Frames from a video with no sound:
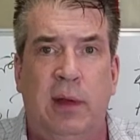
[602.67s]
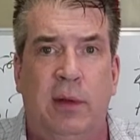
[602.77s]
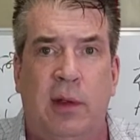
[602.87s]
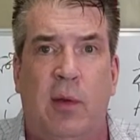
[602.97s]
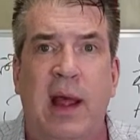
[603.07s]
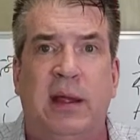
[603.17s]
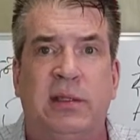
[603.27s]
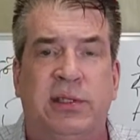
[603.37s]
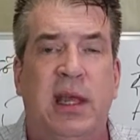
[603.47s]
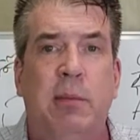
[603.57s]
in the
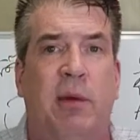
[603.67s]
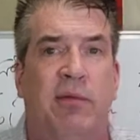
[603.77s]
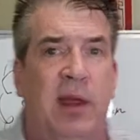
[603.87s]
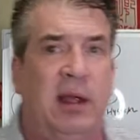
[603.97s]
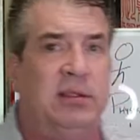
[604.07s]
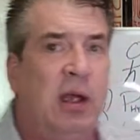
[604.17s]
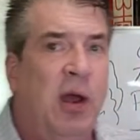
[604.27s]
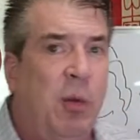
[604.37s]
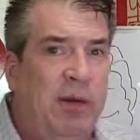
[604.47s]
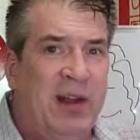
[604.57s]
grand scheme of things.
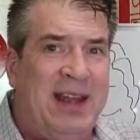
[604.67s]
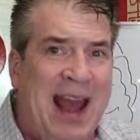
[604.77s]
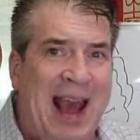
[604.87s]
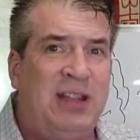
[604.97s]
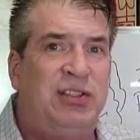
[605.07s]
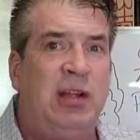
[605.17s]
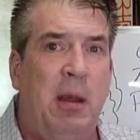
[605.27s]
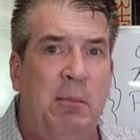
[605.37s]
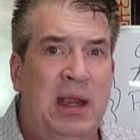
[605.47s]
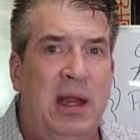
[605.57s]
We've attached
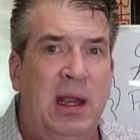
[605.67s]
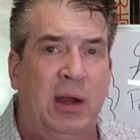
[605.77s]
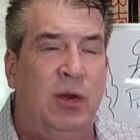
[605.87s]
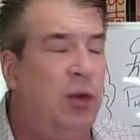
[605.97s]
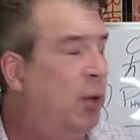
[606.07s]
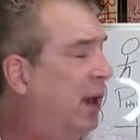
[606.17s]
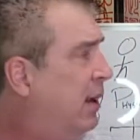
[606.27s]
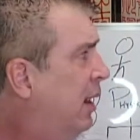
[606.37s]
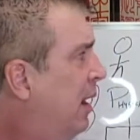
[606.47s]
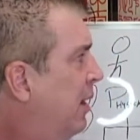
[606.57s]
a meaning to
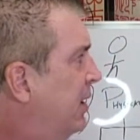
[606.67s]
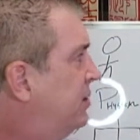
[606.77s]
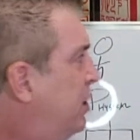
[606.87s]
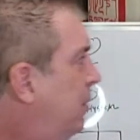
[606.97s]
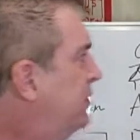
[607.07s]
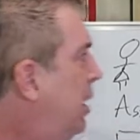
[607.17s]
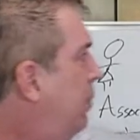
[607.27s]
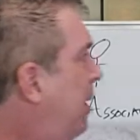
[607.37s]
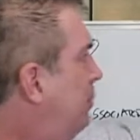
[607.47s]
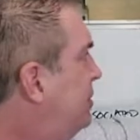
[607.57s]
it that serves our
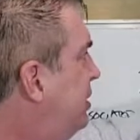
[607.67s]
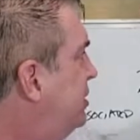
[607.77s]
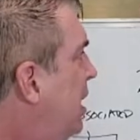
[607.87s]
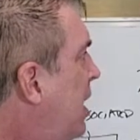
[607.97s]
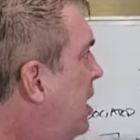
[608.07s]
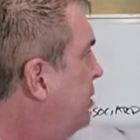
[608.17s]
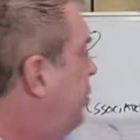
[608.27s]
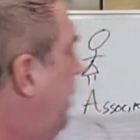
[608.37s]
purposes. So